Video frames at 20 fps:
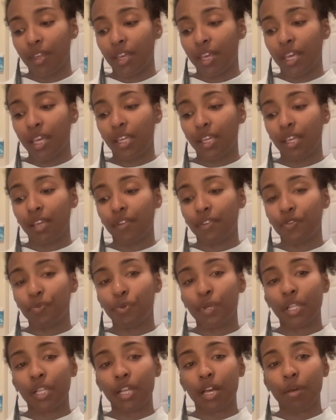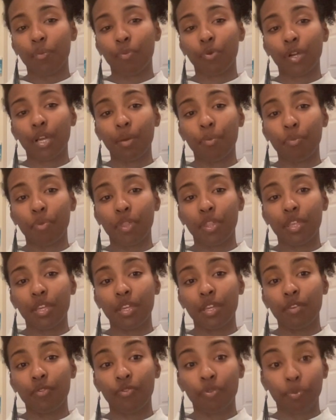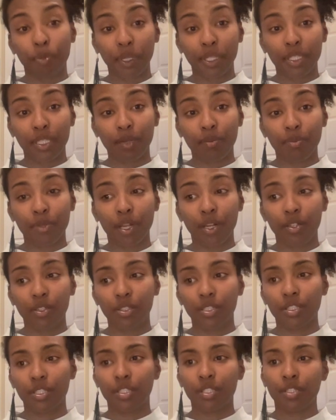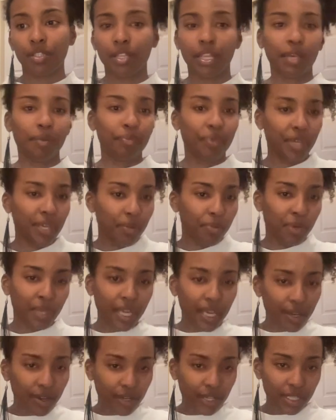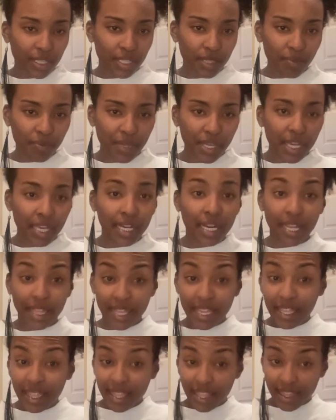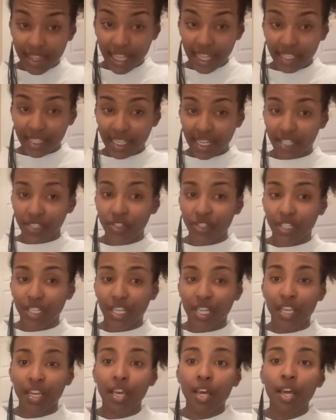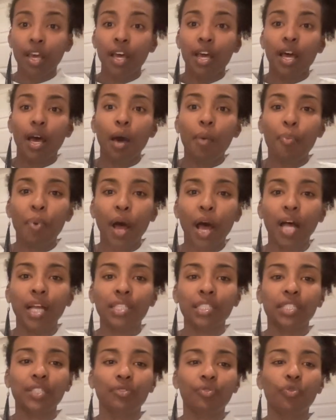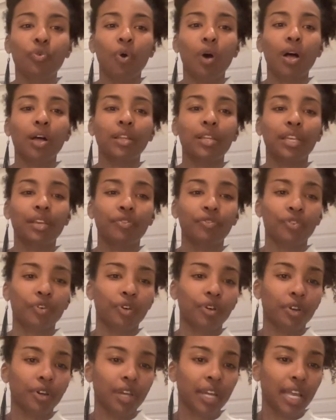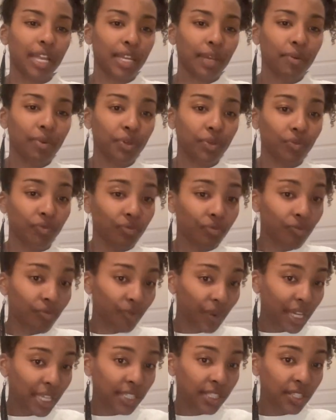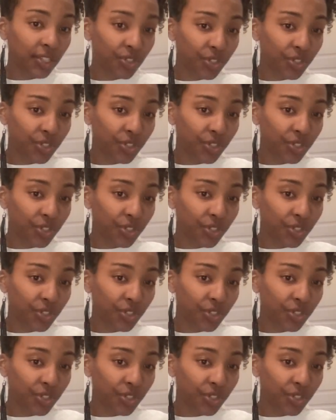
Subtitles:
it gives me a lot more empathy for my stepdaughters to just, like, be a beginner at something, and I think that that's actually a positive quality for anyone raising